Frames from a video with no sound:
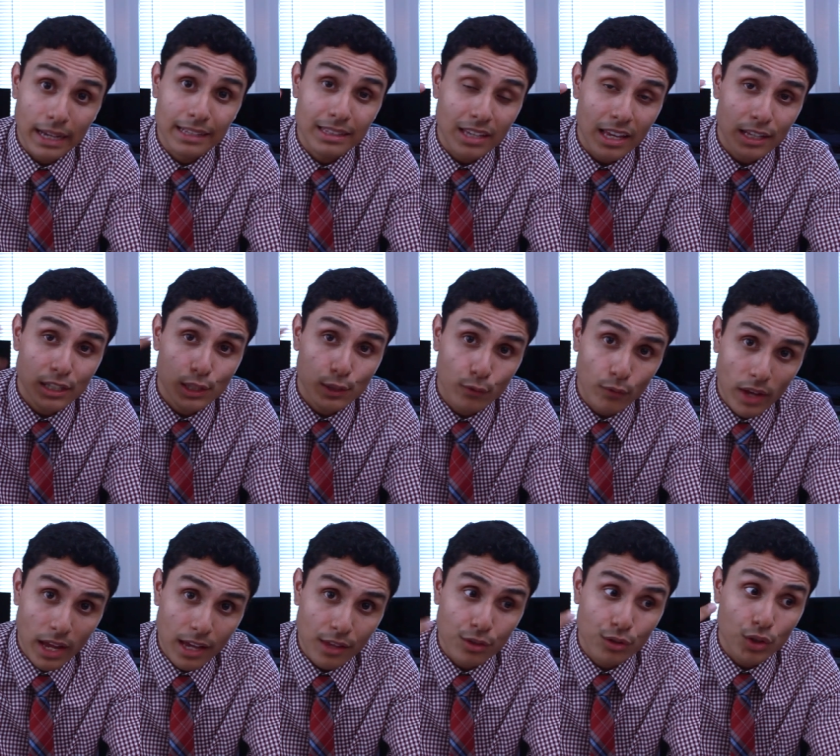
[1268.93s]
It takes
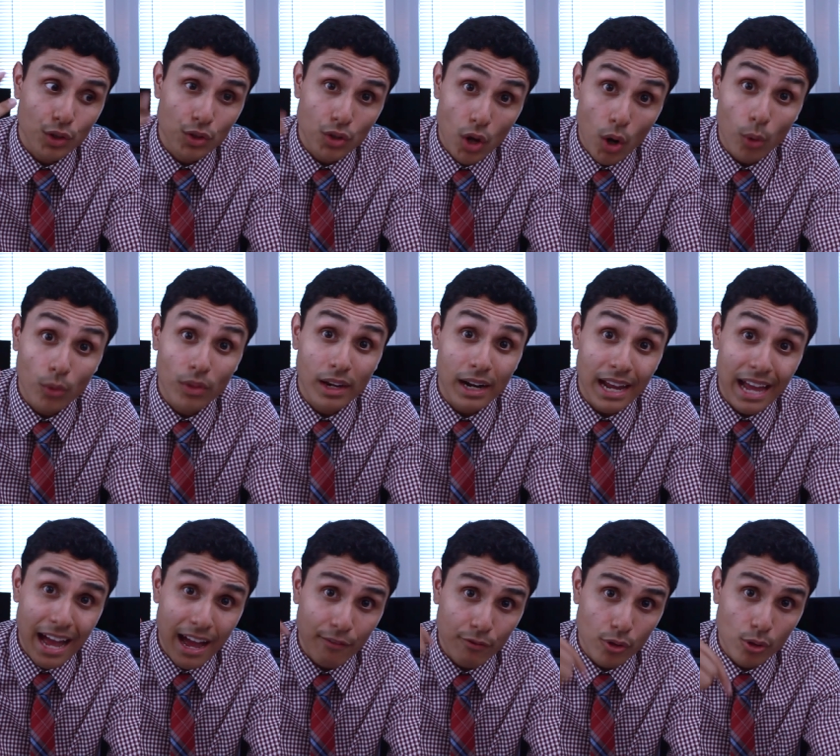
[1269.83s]
faith to know that I
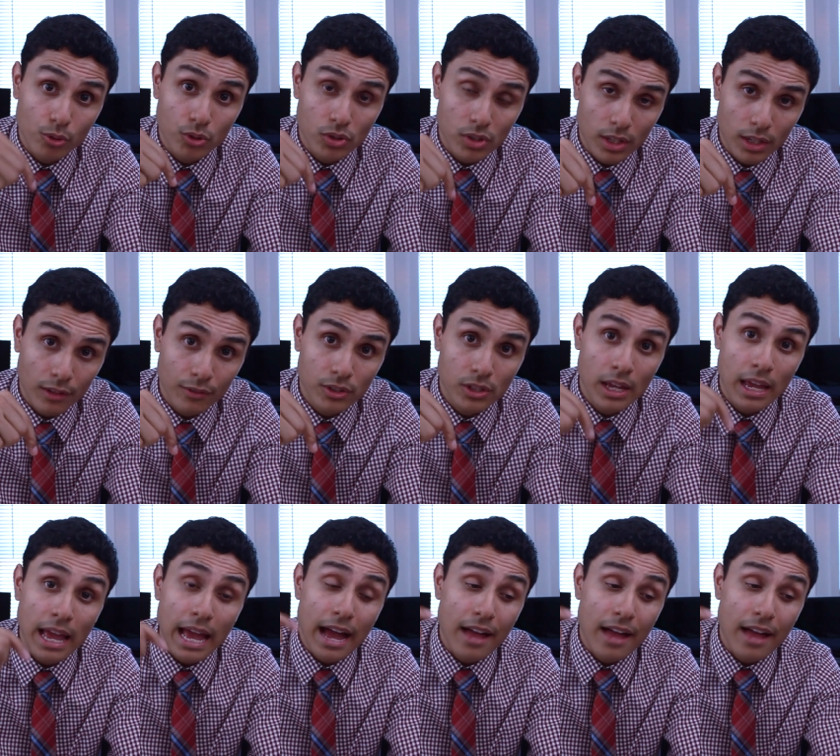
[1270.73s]
have those gifts,